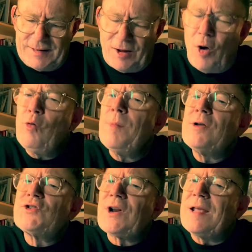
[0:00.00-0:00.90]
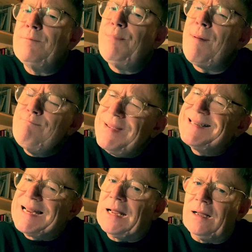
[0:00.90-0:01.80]
almost like
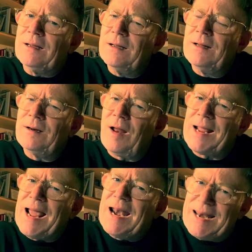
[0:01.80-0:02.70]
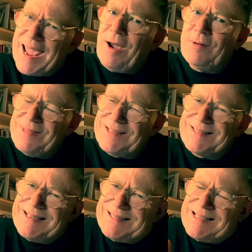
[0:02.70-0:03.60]
permitting, like allowing
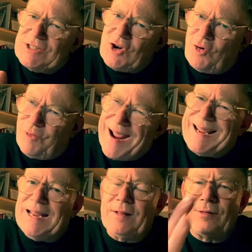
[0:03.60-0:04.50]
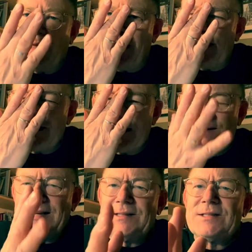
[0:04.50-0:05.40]
this cracking thing.
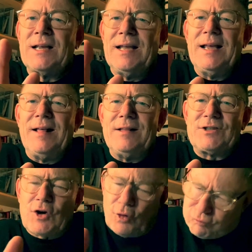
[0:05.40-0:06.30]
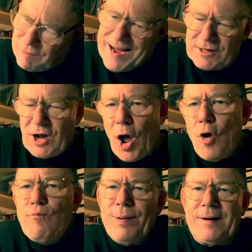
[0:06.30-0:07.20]
It's cracked
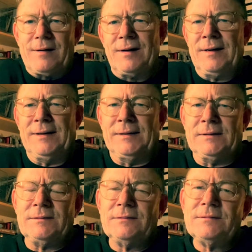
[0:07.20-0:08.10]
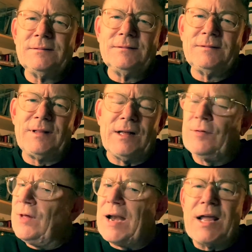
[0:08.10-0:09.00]
open
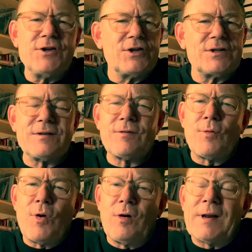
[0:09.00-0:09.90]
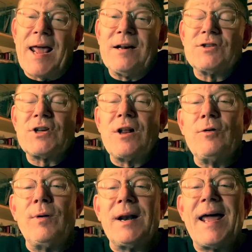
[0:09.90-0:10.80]
the nations of the world, and it's going
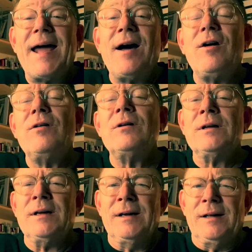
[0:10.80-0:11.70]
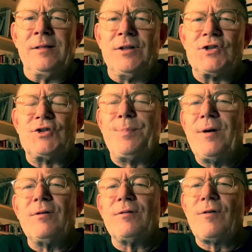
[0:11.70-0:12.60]
to allow the
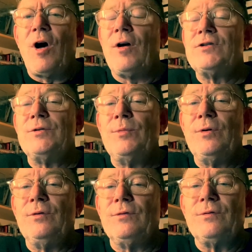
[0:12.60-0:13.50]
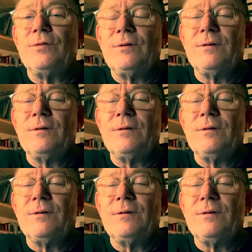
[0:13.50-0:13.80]
Spirit of God to move